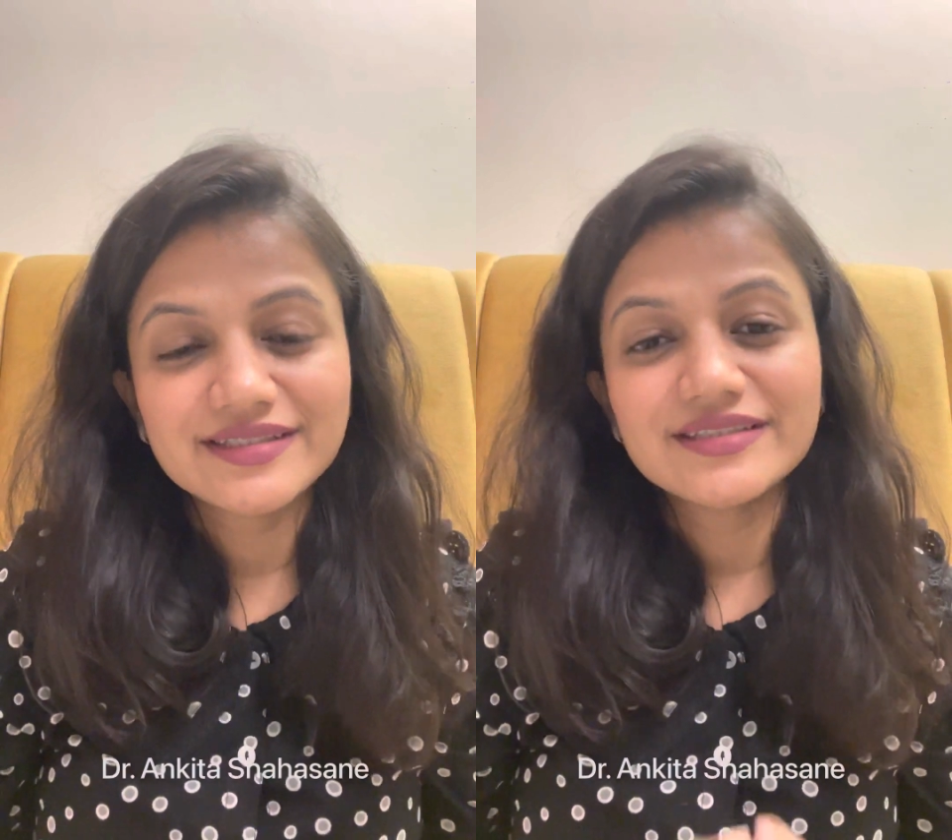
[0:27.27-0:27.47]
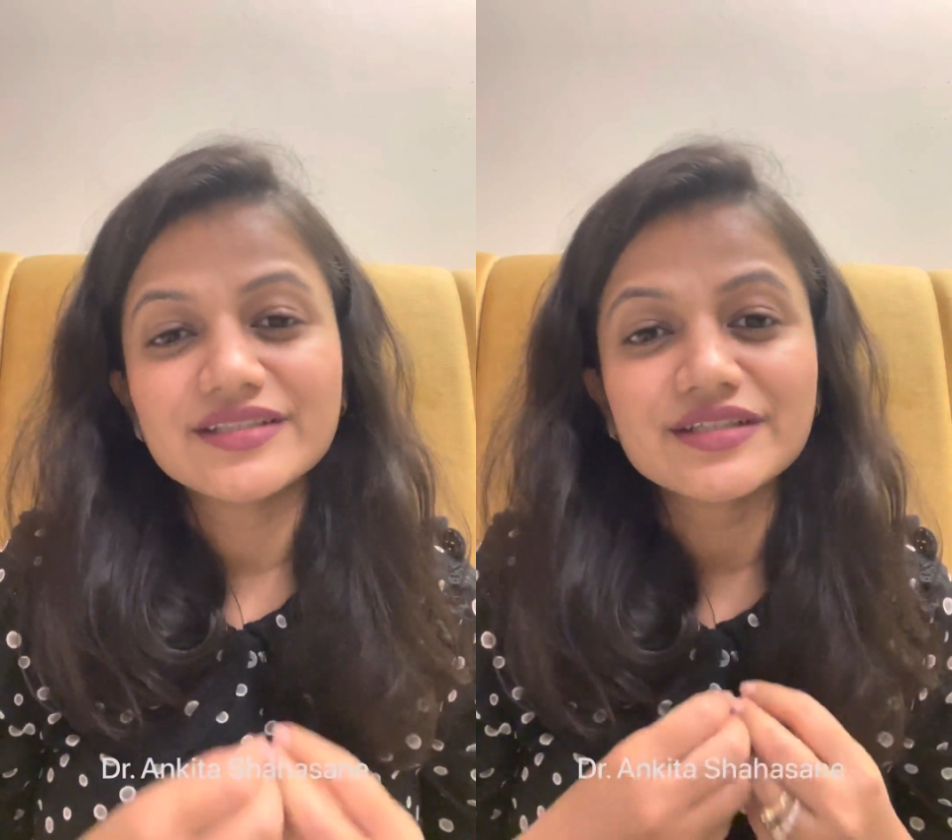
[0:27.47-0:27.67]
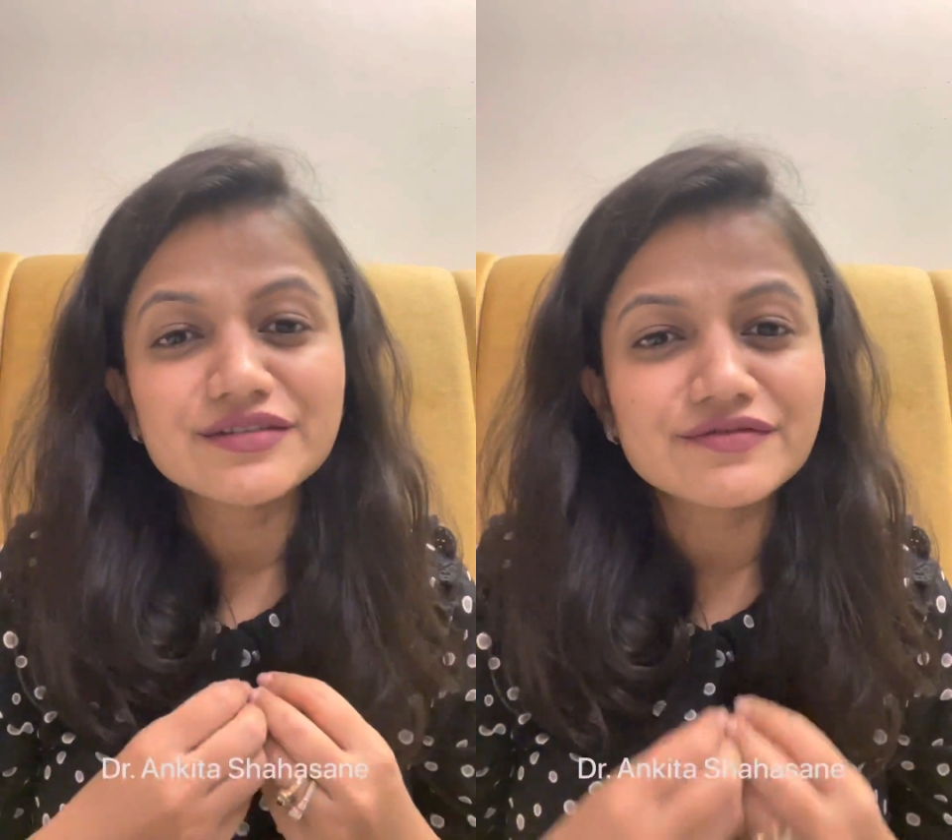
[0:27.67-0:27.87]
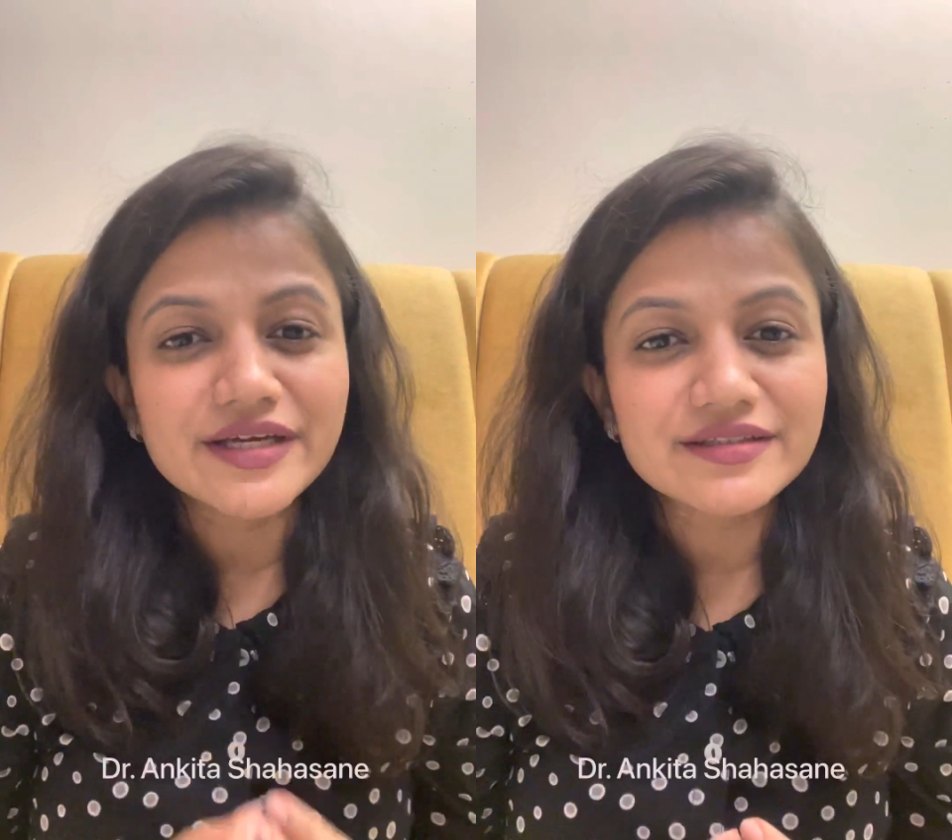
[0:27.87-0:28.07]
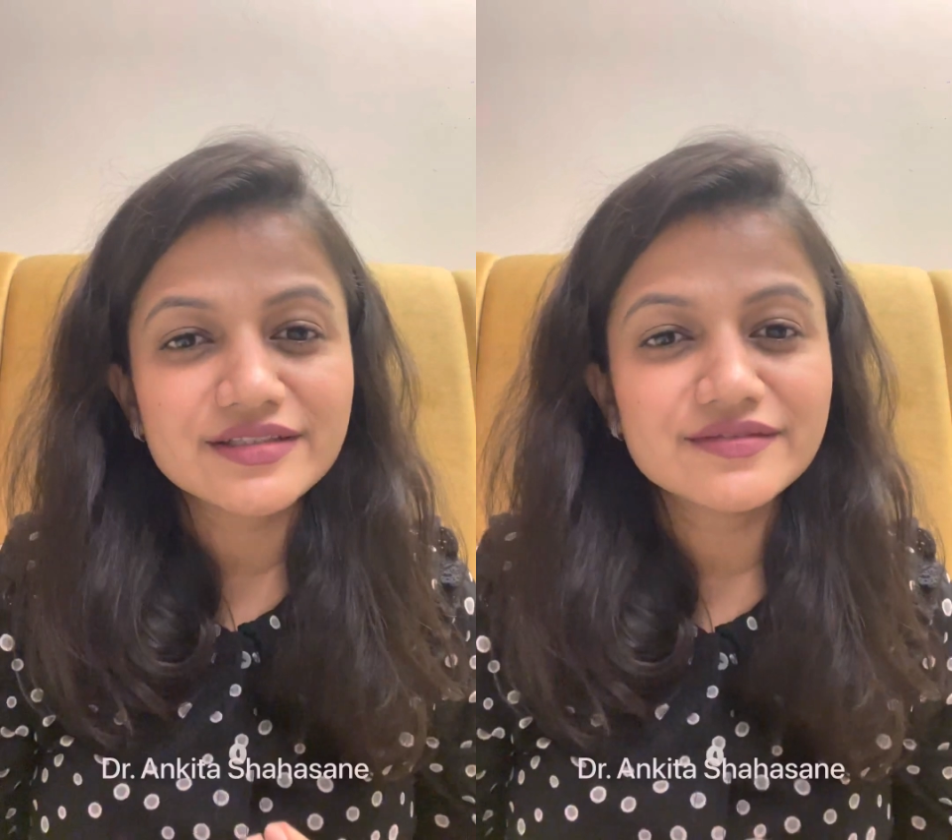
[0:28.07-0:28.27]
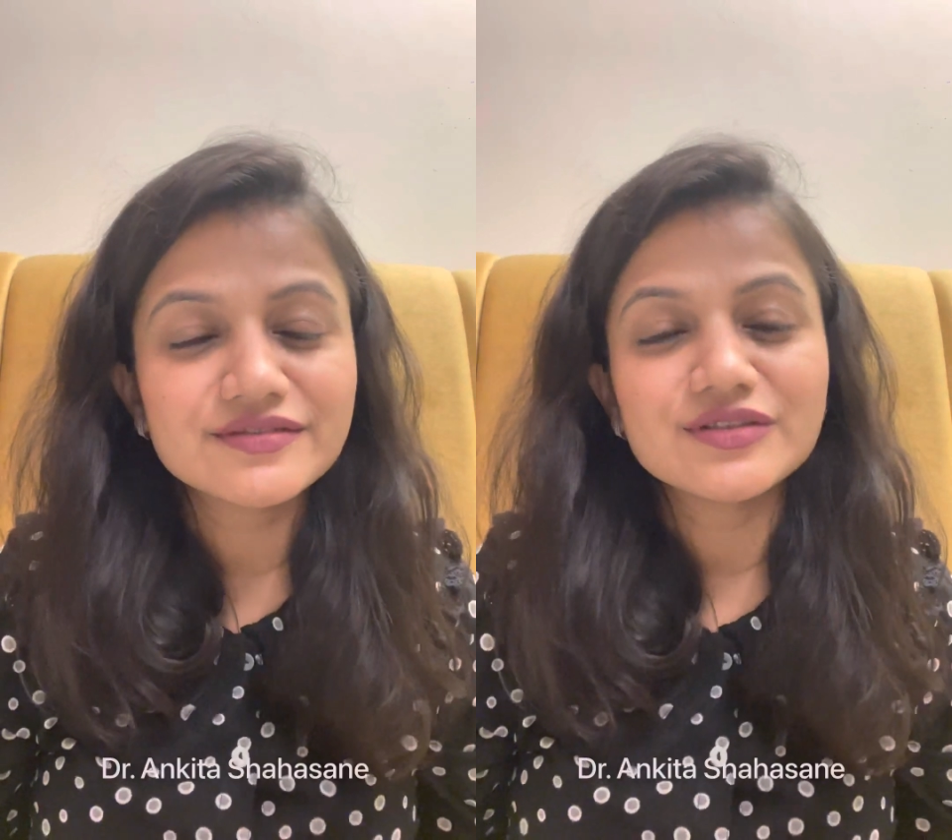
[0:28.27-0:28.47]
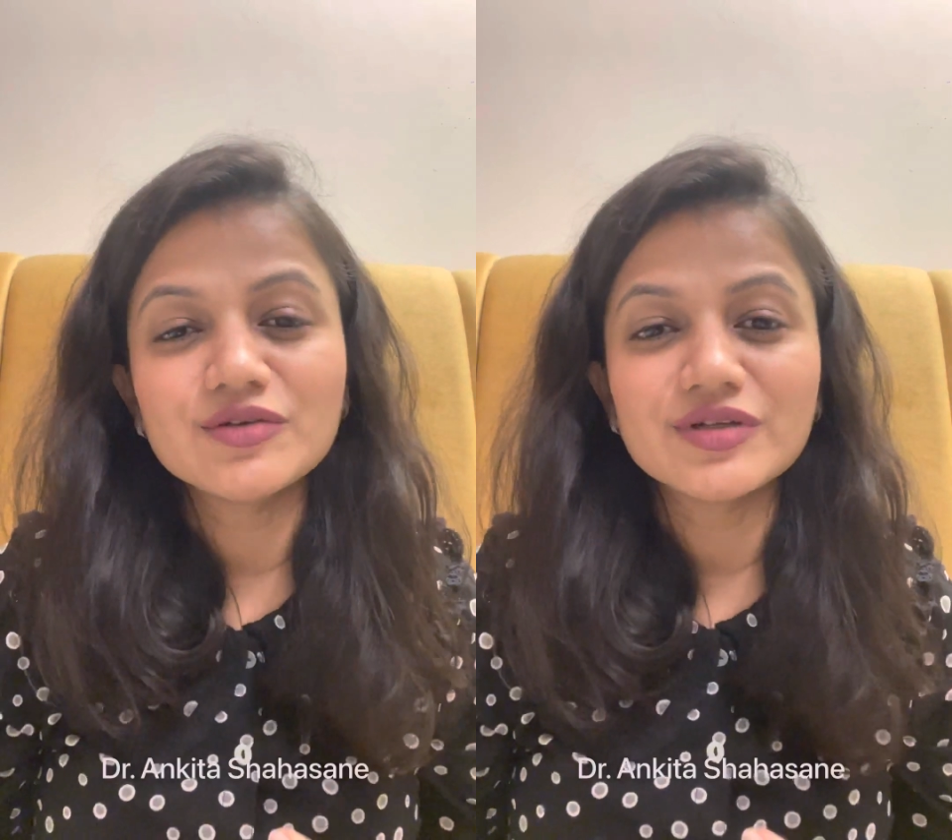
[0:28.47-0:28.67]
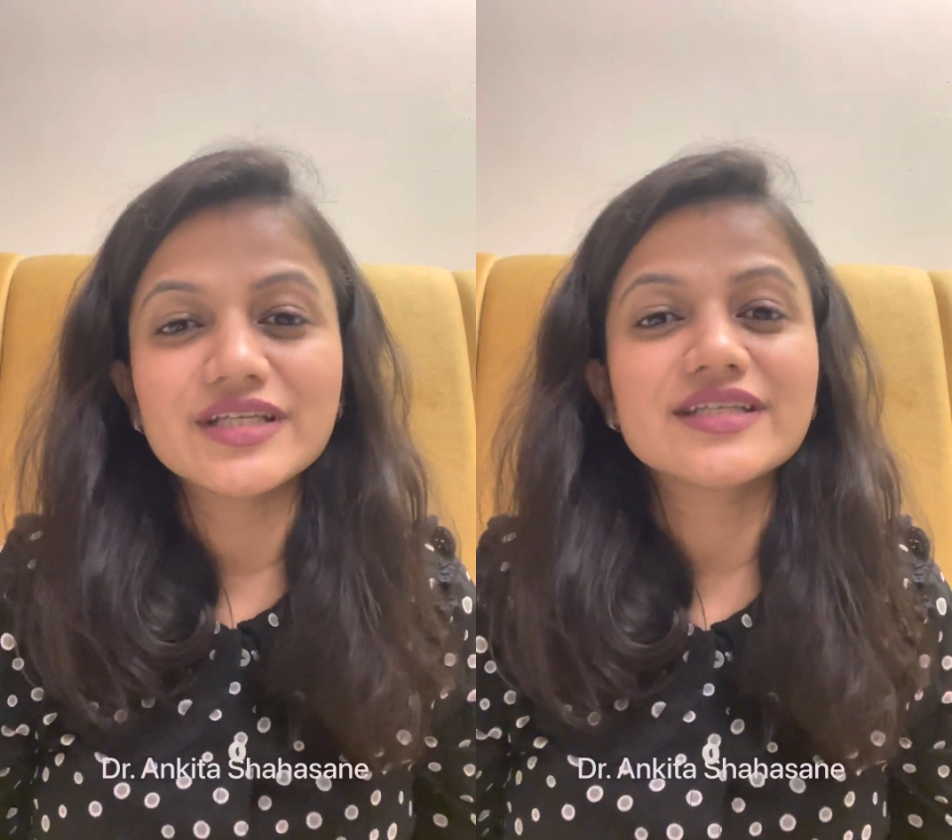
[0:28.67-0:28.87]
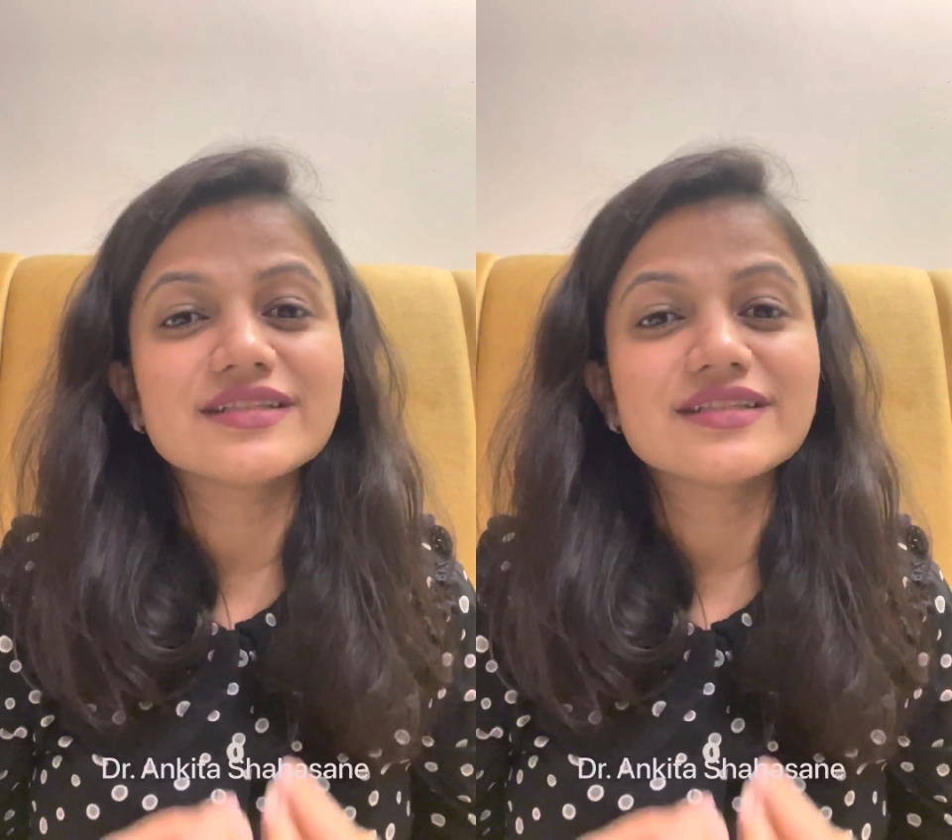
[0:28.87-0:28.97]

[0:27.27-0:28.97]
They are effective only in the